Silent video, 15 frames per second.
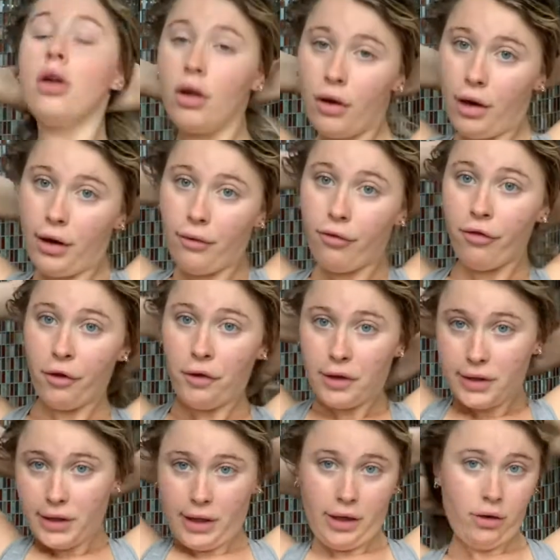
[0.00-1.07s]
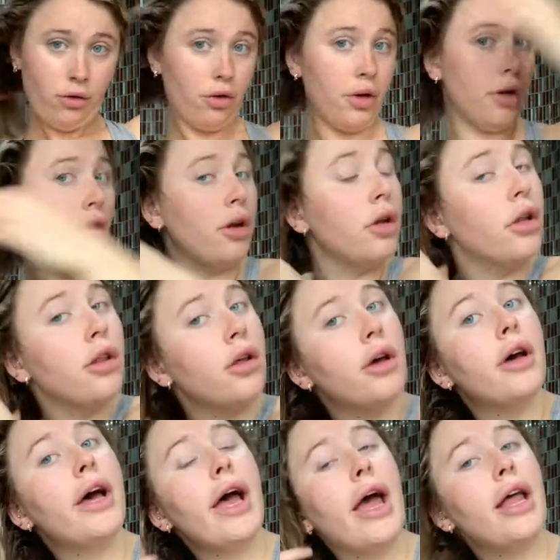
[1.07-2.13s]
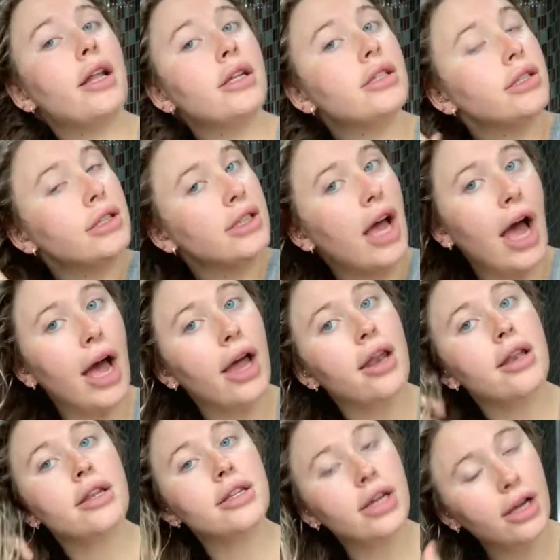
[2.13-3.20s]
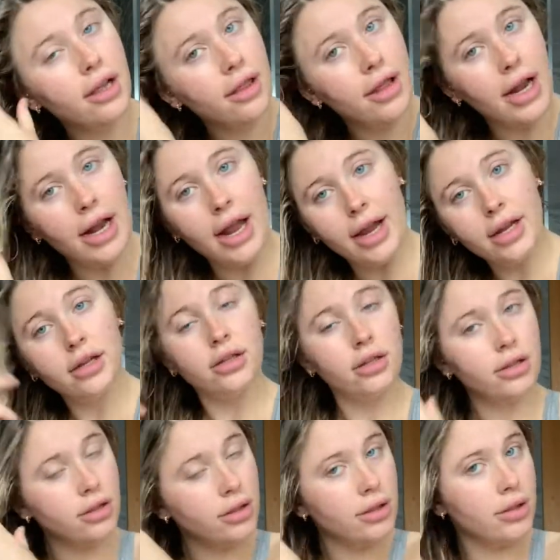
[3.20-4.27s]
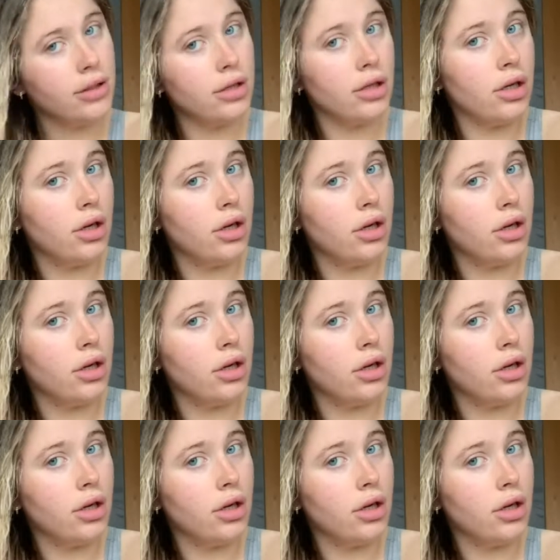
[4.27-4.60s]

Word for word: And I'm focusing it on the uh, ends and lengths.